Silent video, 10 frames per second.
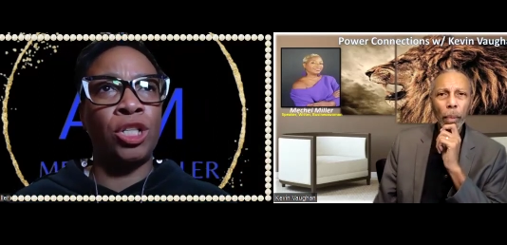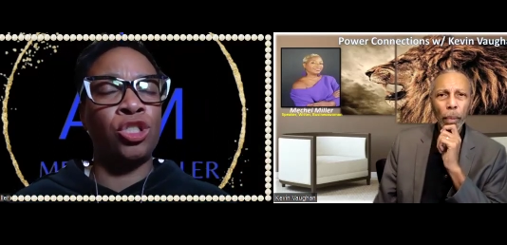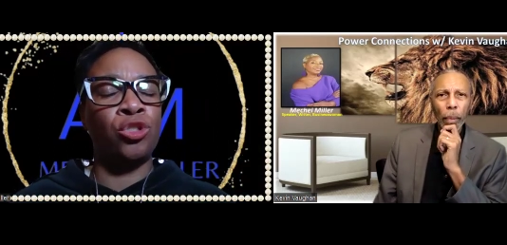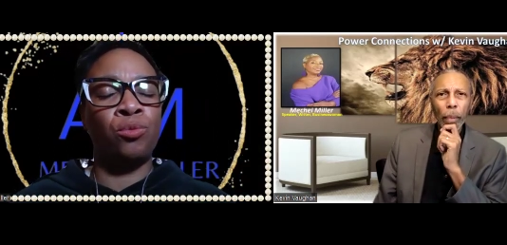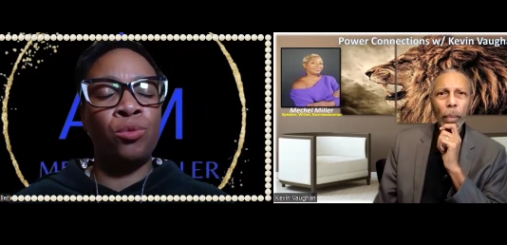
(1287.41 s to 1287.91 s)

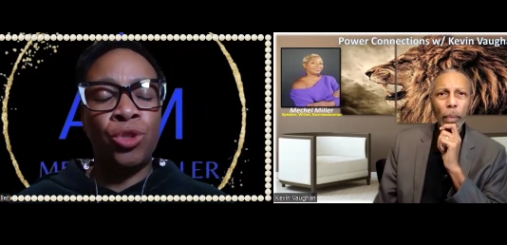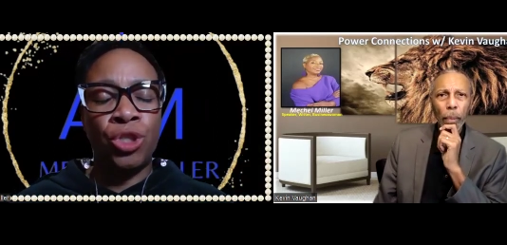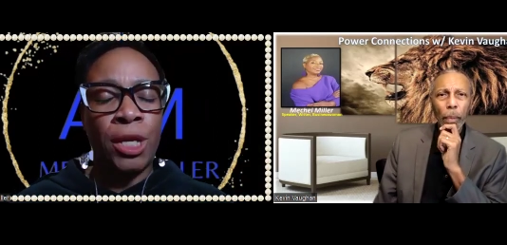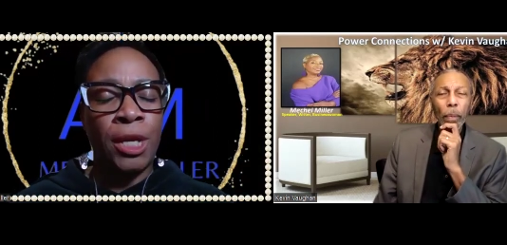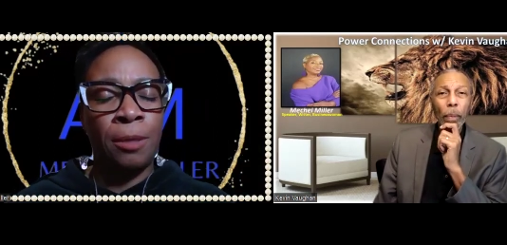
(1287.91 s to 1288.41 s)

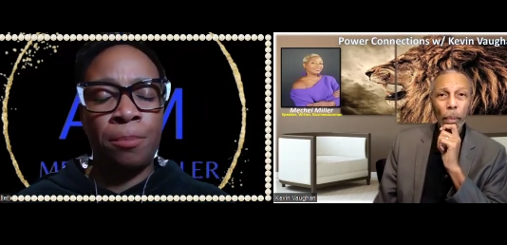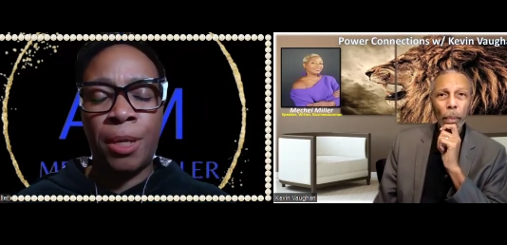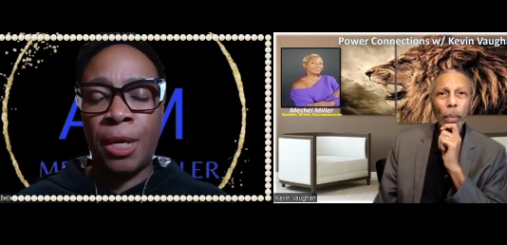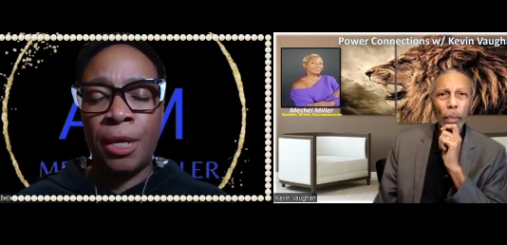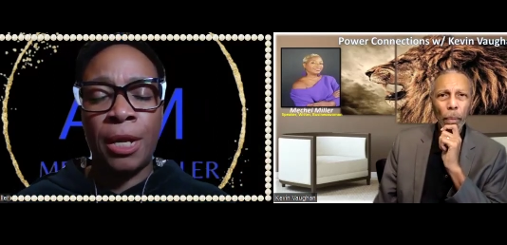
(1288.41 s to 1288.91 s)
Speaker 1: excruciating
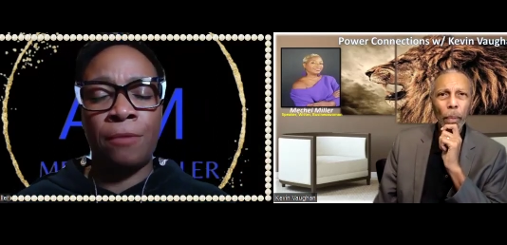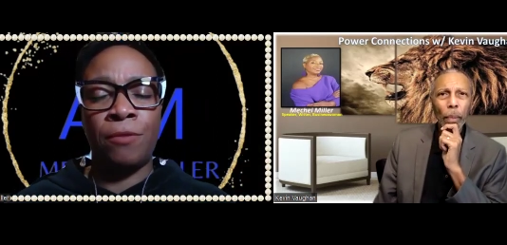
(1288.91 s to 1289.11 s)
pain. I